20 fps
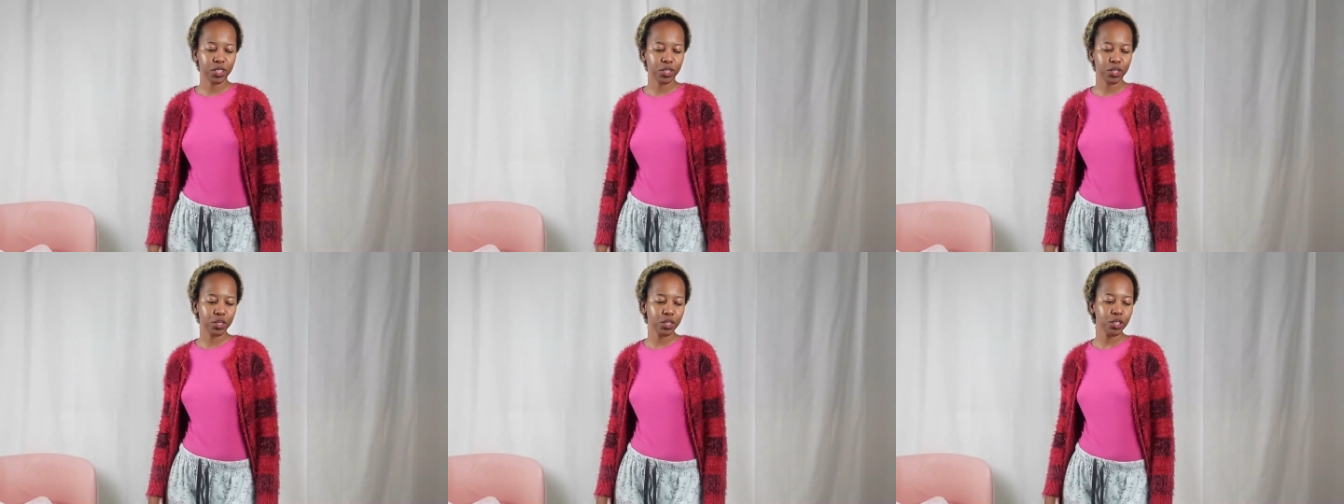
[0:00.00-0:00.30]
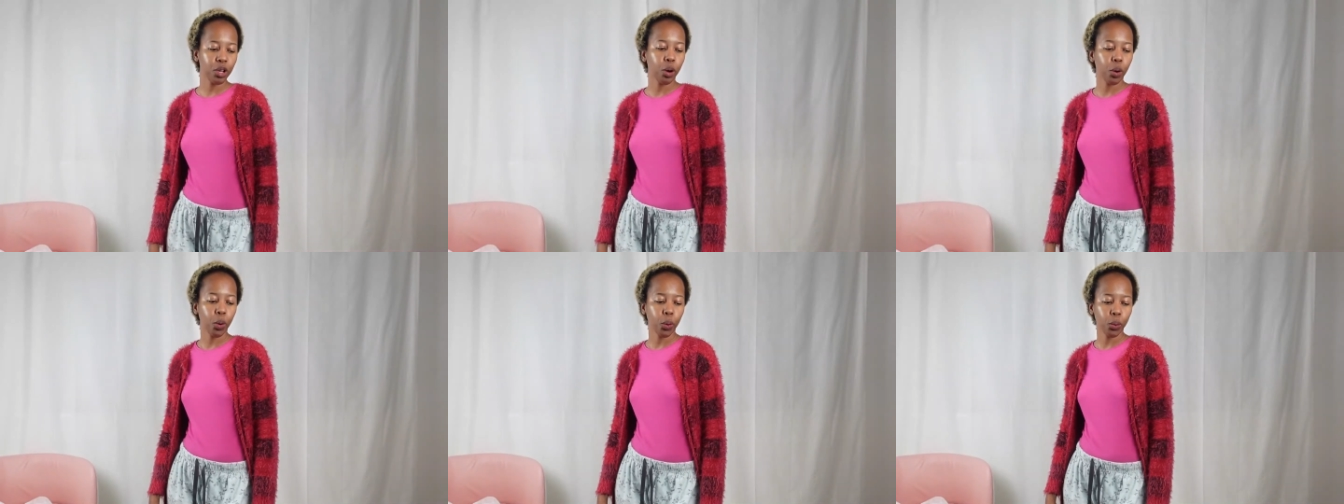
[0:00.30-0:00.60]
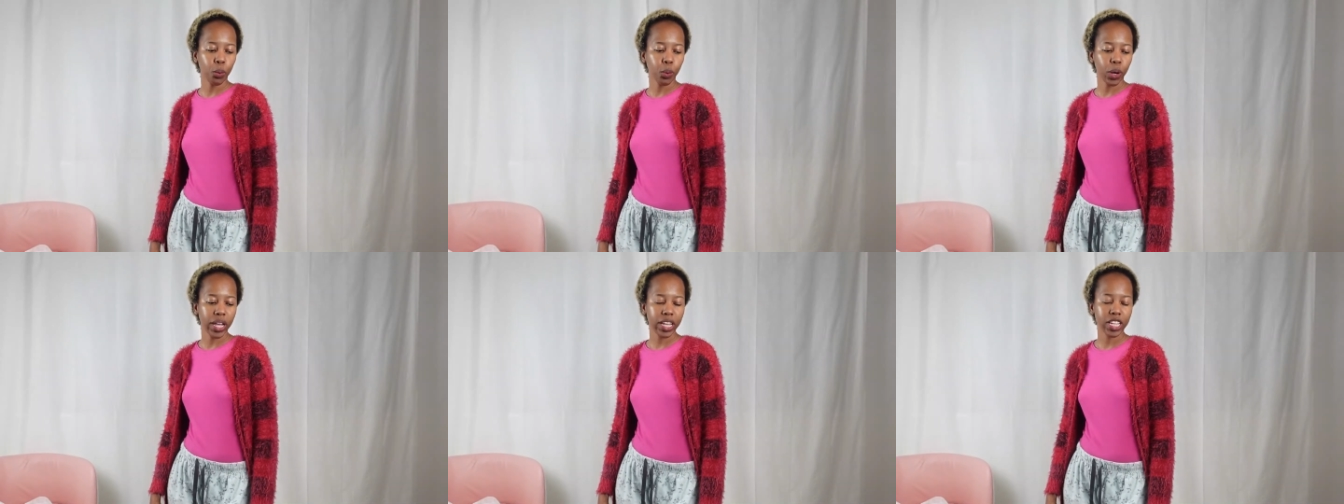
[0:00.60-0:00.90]

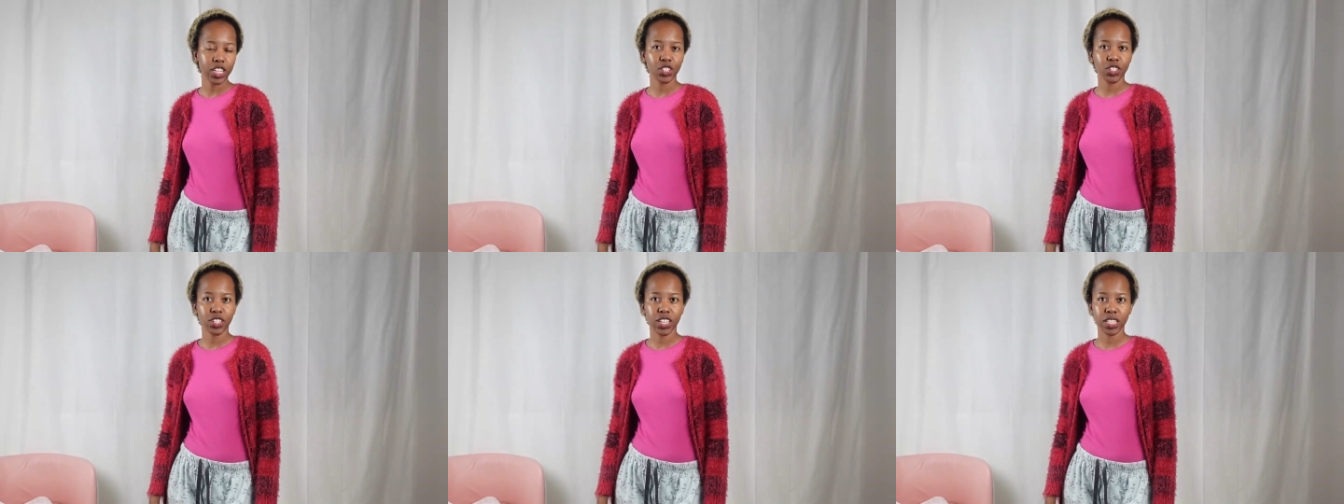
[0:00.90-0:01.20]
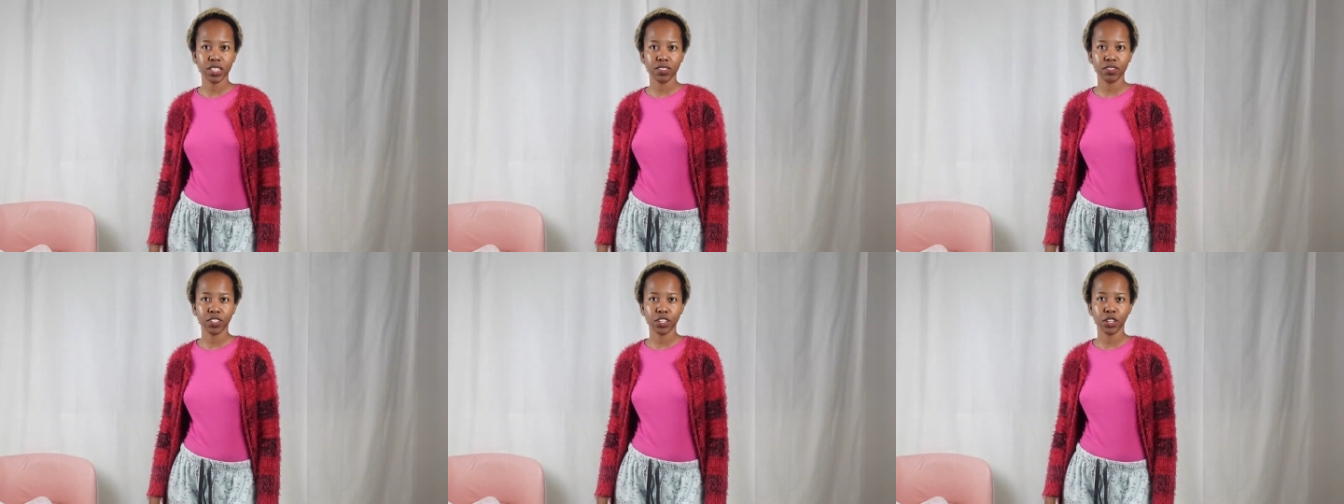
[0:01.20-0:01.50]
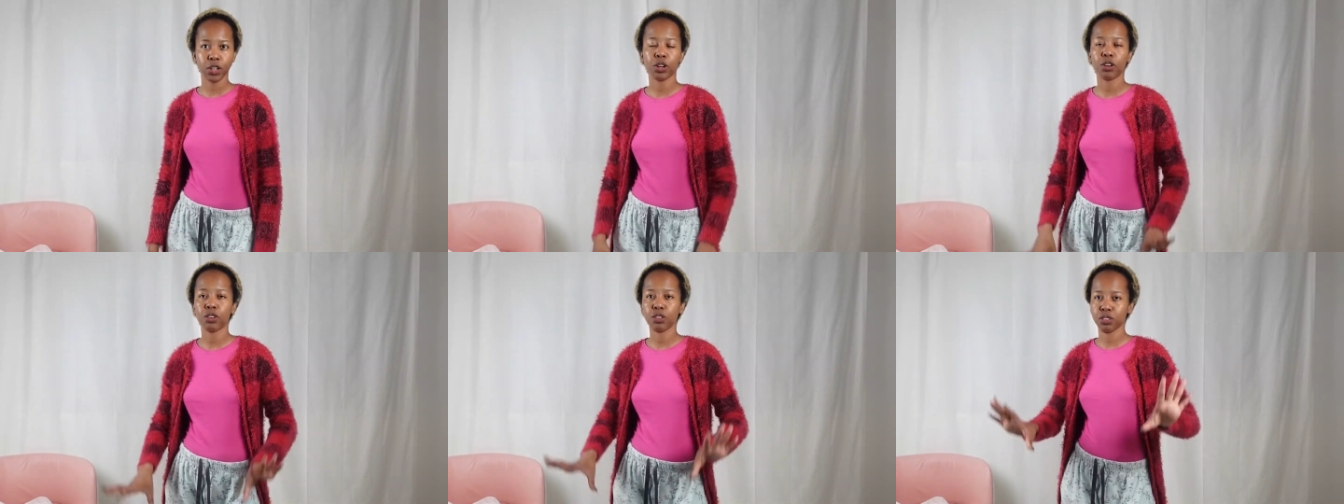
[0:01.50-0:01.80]
so in today's
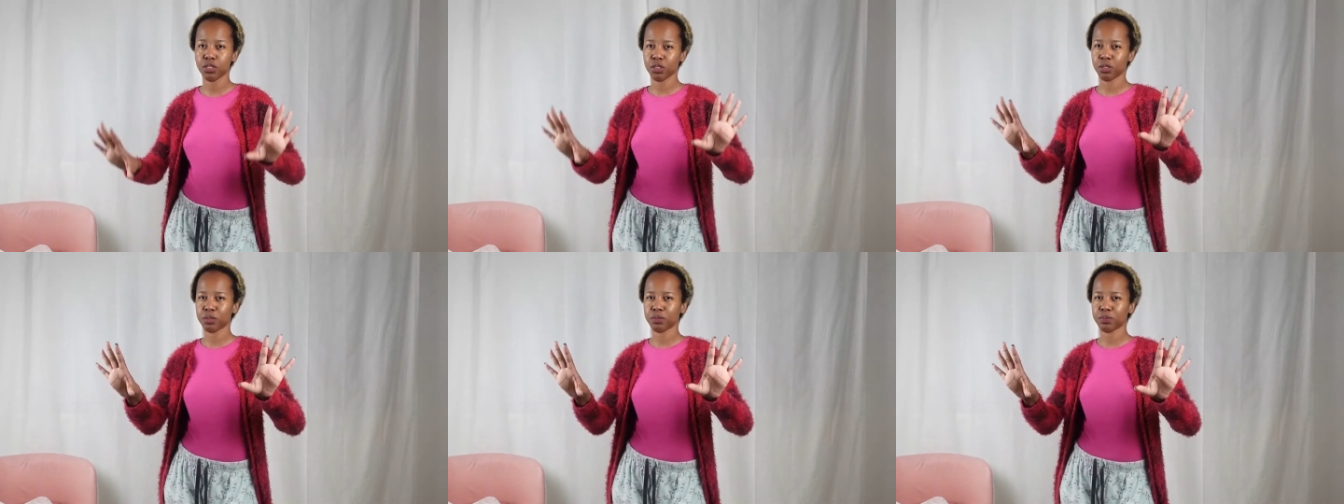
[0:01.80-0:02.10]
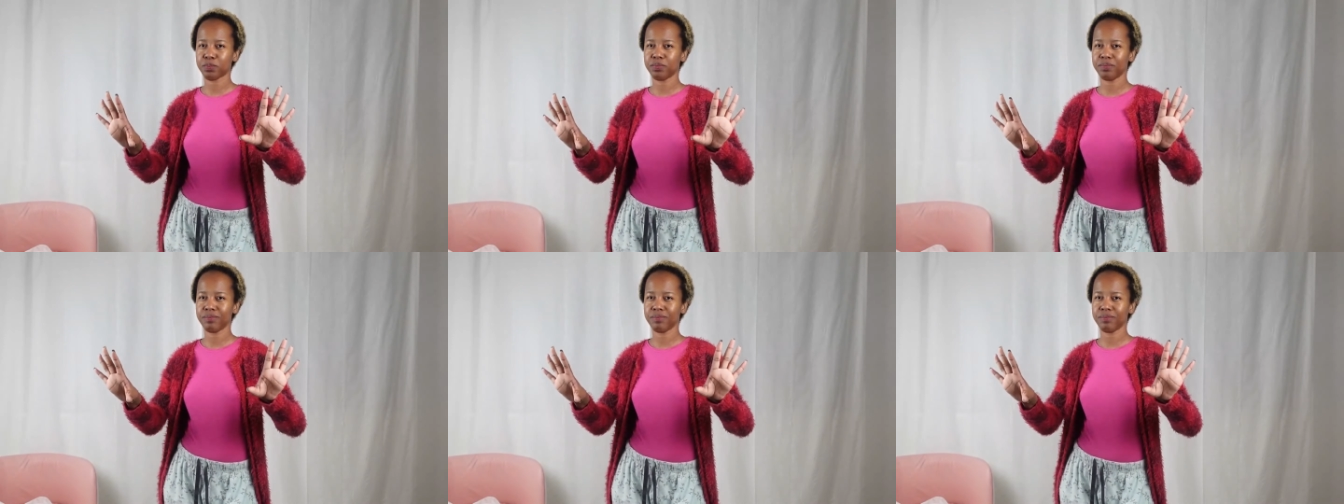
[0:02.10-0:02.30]
video also